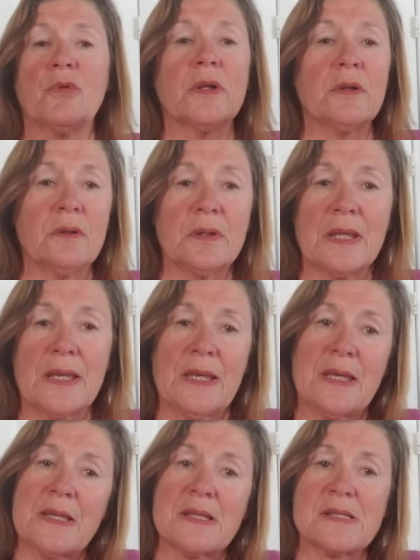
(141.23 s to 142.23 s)
griddle
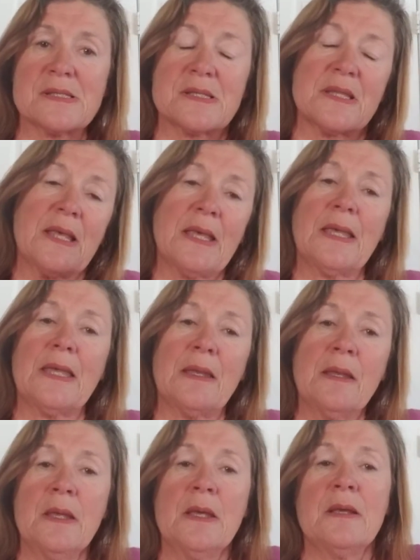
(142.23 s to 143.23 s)
as
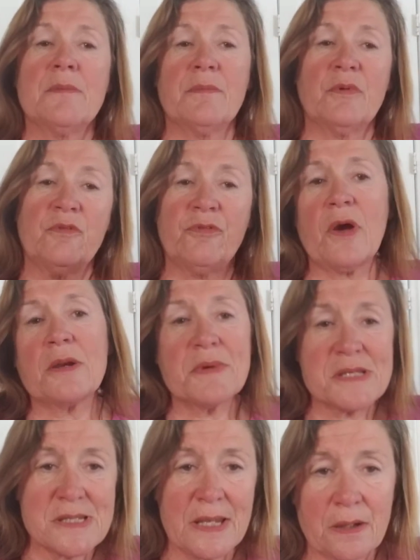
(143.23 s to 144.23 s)
they fried my
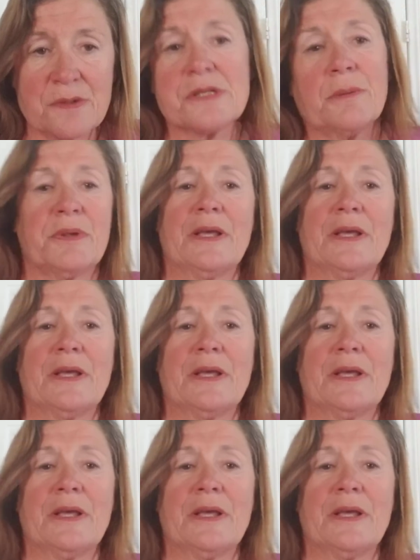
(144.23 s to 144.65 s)
steak or something,